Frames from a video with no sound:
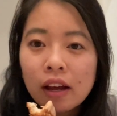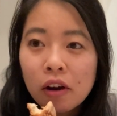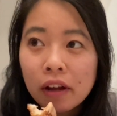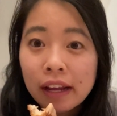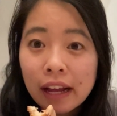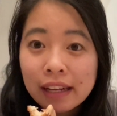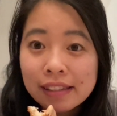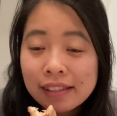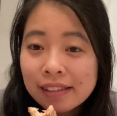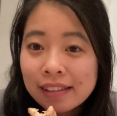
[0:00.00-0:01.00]
Okay,
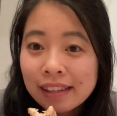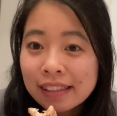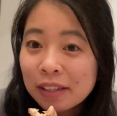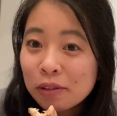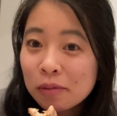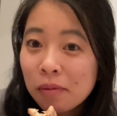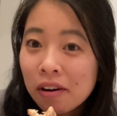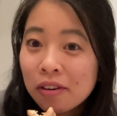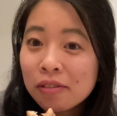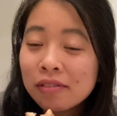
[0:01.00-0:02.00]
guys, I'll see you
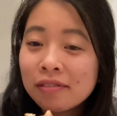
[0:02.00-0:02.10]
tomorrow.